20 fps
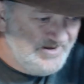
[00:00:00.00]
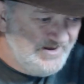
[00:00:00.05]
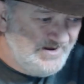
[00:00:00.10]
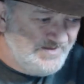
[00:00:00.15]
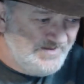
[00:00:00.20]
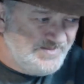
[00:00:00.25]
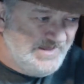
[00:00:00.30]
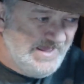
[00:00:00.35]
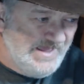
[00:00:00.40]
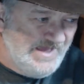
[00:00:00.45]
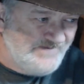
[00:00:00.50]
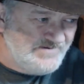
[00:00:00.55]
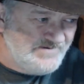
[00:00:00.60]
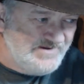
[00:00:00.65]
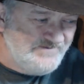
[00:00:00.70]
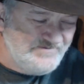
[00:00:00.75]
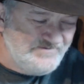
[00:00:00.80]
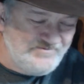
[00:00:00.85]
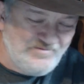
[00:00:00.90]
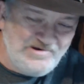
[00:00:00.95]
They haven't
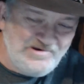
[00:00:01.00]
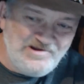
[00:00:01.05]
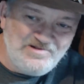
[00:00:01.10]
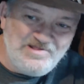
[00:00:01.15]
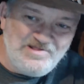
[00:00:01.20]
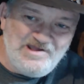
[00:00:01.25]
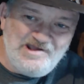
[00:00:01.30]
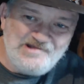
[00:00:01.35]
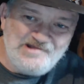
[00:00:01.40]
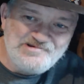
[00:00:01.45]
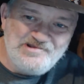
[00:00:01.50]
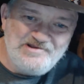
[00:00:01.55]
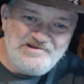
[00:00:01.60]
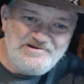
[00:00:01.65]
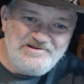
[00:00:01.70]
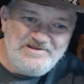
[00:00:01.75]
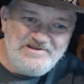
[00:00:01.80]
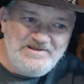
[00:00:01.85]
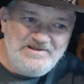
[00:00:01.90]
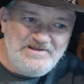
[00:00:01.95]
even realized that
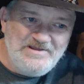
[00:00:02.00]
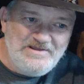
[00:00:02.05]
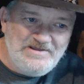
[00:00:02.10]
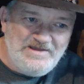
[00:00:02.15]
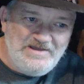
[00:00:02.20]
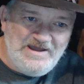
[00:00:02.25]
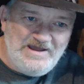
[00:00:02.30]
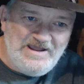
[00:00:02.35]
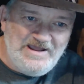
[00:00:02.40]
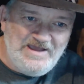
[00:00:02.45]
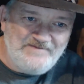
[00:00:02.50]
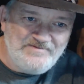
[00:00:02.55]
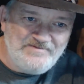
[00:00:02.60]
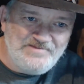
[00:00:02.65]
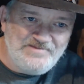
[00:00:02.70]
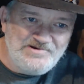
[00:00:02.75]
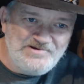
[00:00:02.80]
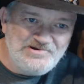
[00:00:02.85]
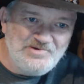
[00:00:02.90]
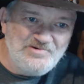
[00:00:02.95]
I haven't
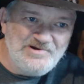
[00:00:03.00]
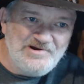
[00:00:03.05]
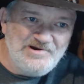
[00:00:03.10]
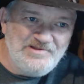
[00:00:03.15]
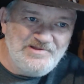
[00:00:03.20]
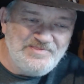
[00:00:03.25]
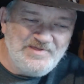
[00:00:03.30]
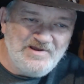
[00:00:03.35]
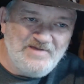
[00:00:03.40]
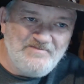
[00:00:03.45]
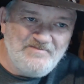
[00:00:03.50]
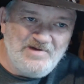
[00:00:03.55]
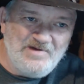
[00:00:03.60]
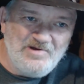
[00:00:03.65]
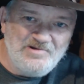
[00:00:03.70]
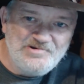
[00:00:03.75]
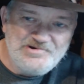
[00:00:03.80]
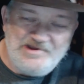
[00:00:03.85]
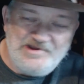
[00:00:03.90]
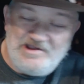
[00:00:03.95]
been doing anything on my
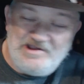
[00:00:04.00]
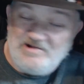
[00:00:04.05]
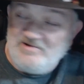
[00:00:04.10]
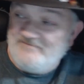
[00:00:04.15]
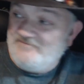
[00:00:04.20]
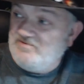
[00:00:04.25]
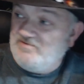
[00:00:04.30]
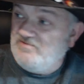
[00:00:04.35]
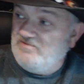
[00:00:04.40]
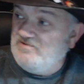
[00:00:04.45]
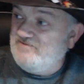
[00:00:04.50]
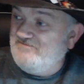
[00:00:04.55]
old channel for what,